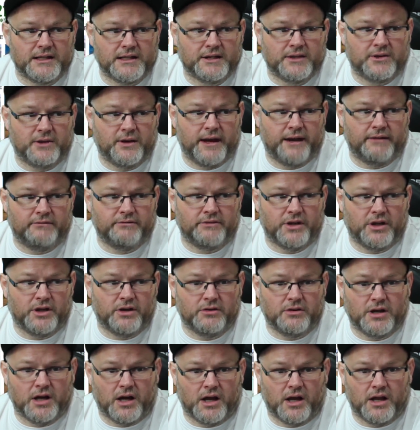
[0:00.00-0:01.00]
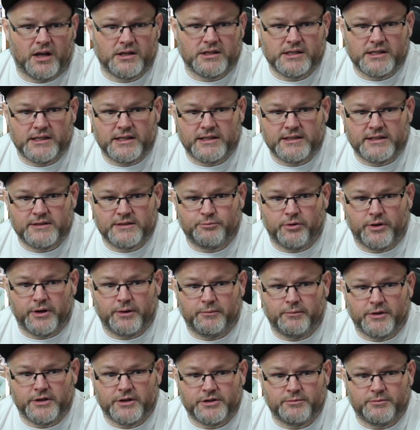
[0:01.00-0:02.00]
You have no content. It's pretty
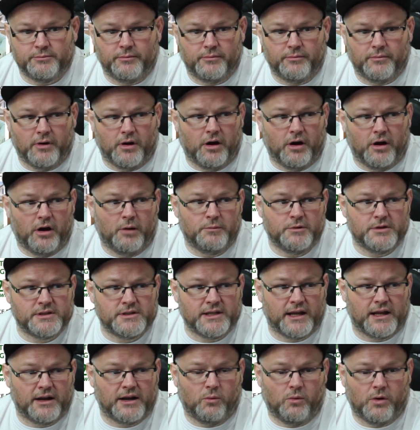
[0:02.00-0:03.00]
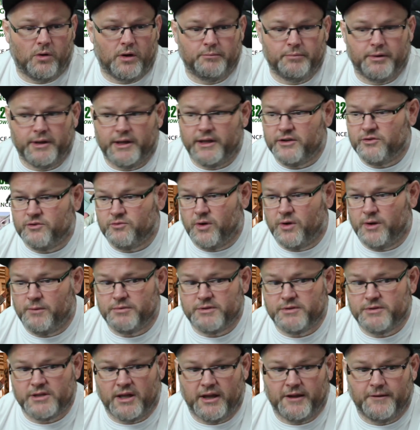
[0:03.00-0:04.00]
much almost like a one page
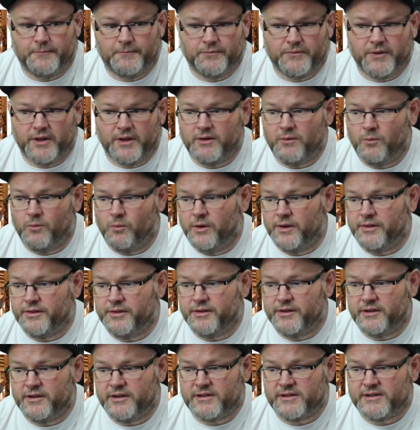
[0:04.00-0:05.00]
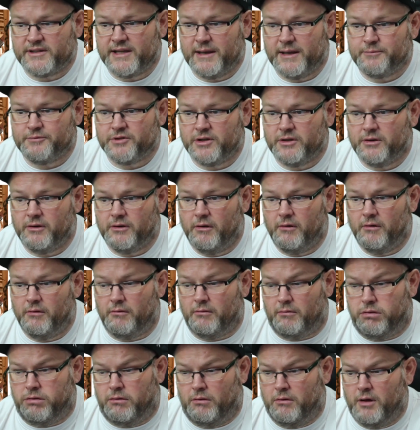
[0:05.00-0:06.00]
website with the exception
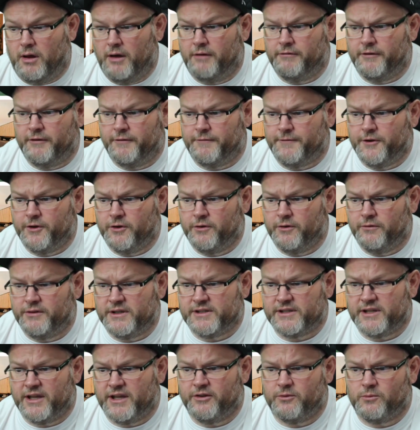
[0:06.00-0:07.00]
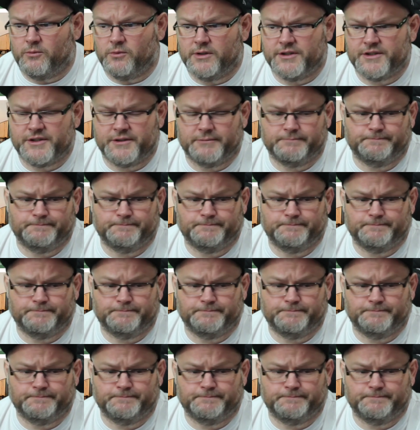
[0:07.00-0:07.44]
of a few of these other ones.